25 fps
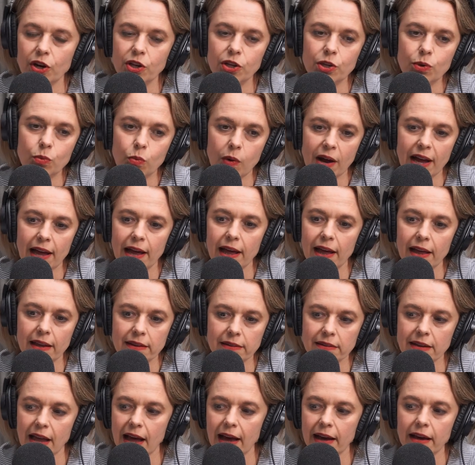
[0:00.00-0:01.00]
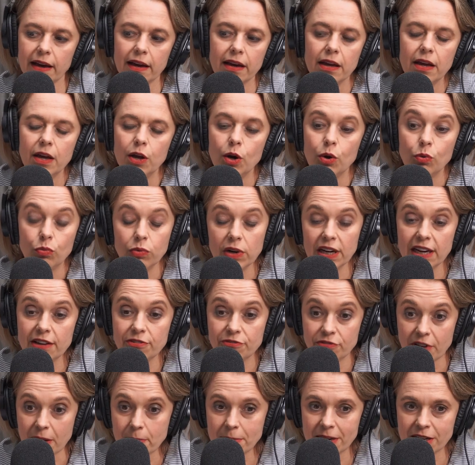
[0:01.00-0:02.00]
or you wear like really
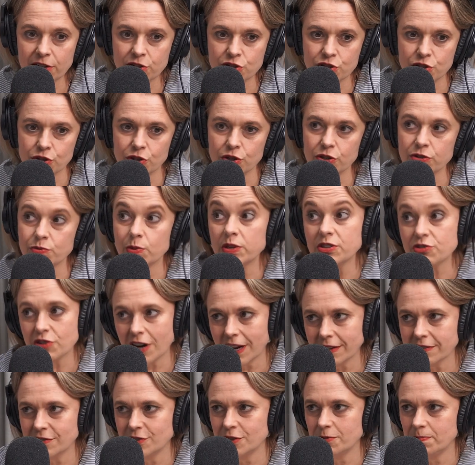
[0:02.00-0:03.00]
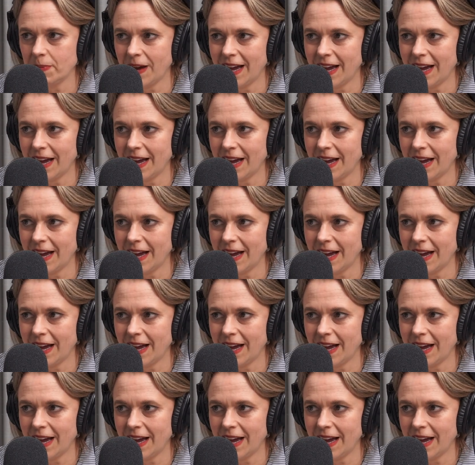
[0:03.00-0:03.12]
feminine shoes with tracksuit